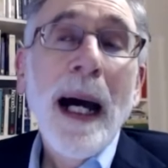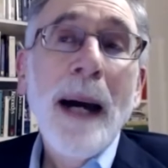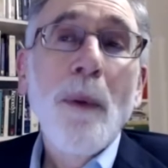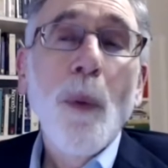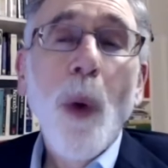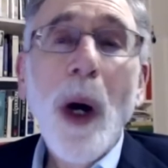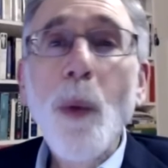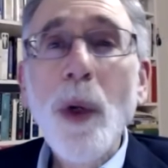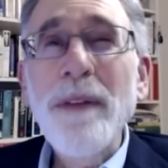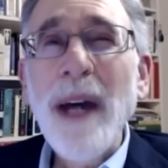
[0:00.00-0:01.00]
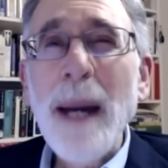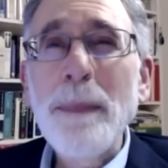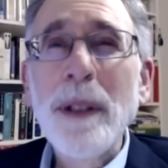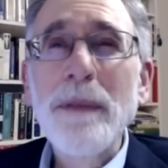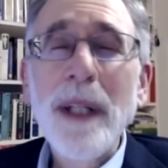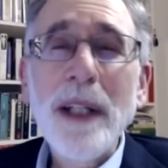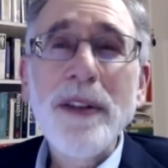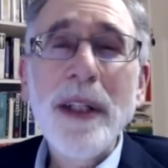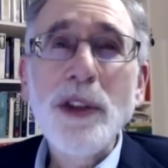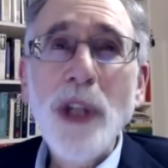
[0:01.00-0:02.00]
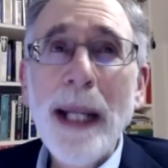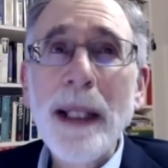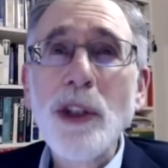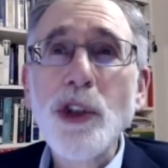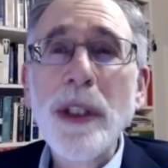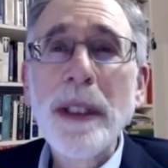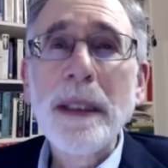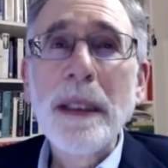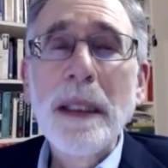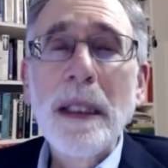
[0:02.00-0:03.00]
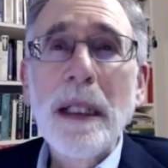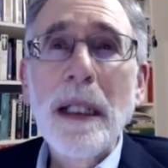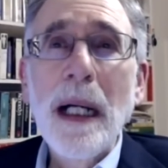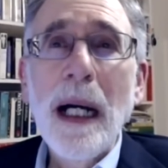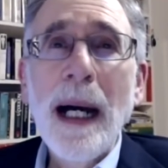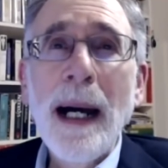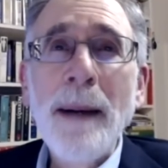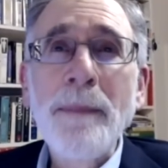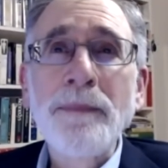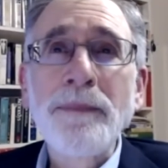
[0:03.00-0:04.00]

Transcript: what would have happened if Nixon had challenged it? Um,